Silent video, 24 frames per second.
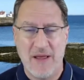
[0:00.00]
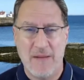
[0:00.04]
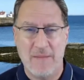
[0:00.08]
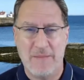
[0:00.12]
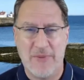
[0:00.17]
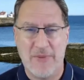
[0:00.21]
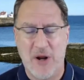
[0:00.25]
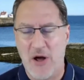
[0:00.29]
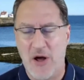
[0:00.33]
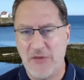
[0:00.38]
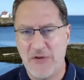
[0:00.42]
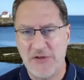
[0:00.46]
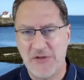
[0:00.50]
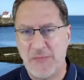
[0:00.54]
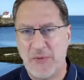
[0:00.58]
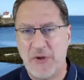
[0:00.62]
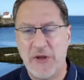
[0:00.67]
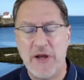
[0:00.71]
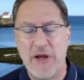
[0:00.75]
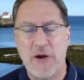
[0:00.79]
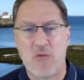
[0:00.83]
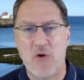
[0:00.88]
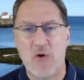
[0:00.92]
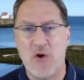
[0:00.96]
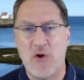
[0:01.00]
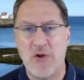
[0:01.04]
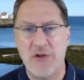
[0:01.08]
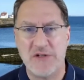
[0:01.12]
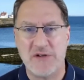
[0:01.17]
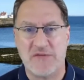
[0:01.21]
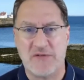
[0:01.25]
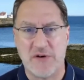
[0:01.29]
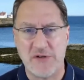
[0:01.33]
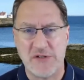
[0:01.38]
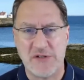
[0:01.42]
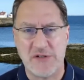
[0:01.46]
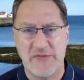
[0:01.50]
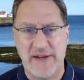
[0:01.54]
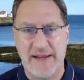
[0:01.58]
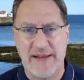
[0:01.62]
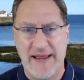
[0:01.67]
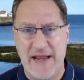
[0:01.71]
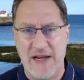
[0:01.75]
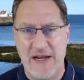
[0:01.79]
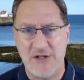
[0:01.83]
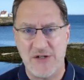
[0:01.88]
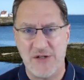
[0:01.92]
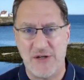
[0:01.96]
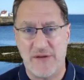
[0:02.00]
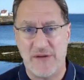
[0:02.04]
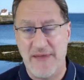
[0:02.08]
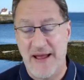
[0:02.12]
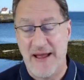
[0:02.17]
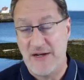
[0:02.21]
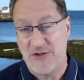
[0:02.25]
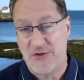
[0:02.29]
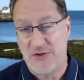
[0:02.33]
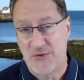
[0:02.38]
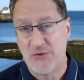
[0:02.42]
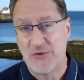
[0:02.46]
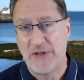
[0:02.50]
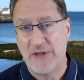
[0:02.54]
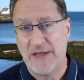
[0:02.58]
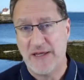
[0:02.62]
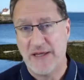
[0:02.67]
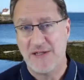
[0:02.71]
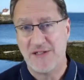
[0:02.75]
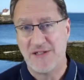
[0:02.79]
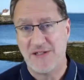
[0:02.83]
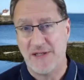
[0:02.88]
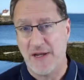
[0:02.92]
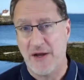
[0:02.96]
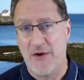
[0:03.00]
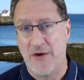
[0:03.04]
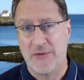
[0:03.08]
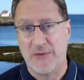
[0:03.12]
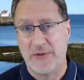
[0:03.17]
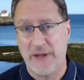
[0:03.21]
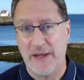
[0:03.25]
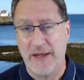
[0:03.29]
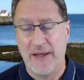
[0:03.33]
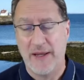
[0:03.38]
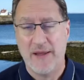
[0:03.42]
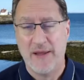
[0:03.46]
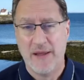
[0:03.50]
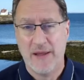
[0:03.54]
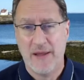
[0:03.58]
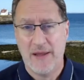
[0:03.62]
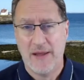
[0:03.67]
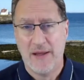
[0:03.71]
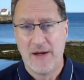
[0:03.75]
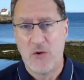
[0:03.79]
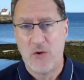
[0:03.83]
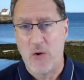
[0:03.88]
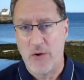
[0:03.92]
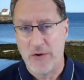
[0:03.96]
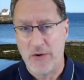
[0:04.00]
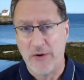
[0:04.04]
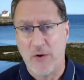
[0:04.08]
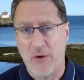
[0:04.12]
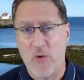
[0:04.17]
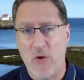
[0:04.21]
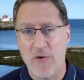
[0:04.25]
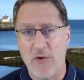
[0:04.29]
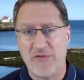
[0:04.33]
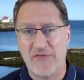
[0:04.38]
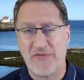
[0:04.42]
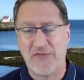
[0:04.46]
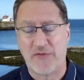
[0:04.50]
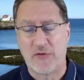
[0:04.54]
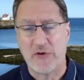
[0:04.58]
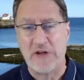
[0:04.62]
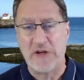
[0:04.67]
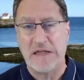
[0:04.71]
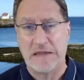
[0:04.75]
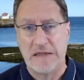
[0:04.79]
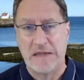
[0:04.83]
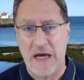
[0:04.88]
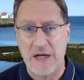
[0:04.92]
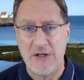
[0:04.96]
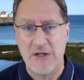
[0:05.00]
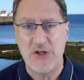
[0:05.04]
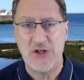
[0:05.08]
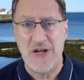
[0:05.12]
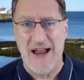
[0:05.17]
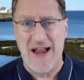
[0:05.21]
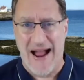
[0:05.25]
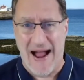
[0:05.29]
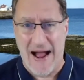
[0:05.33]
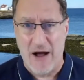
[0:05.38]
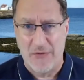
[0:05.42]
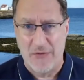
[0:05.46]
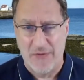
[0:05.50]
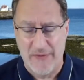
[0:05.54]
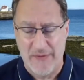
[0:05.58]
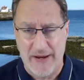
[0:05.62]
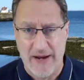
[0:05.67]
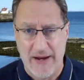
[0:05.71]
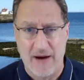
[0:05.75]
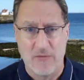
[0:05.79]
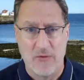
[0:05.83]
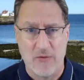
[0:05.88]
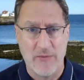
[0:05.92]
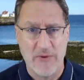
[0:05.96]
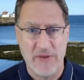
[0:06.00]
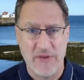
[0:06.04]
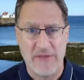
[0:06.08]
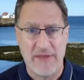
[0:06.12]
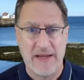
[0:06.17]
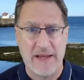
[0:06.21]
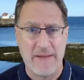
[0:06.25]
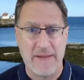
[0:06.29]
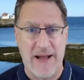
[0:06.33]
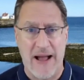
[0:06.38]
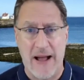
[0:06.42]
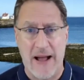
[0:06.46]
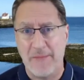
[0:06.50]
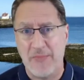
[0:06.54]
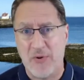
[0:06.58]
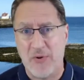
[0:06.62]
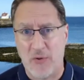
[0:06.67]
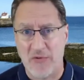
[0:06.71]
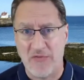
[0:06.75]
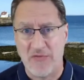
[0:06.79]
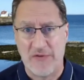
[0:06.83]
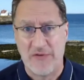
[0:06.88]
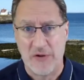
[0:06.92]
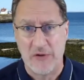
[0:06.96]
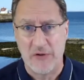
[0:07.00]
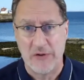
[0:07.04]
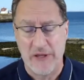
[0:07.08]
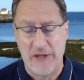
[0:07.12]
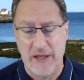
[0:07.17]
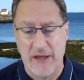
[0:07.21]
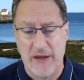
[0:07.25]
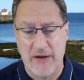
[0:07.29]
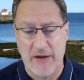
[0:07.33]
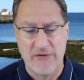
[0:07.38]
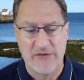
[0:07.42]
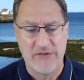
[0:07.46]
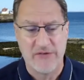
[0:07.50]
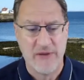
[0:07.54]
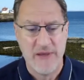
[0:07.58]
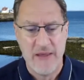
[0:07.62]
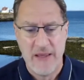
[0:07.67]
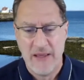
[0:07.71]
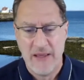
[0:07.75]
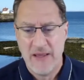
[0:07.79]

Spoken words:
But all those play a role in diversification. And that truly is the only quote unquote free lunch out there when we think about portfolios.